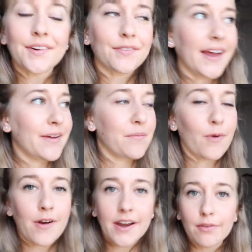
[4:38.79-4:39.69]
All right,
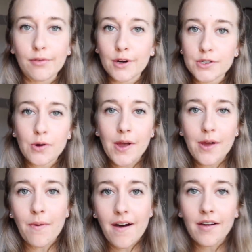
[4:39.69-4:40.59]
morning of work's
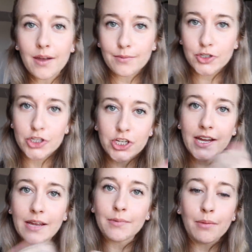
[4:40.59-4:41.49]
going well. I'm just
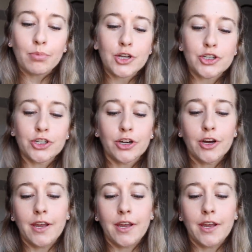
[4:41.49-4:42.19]
checking my blood sugar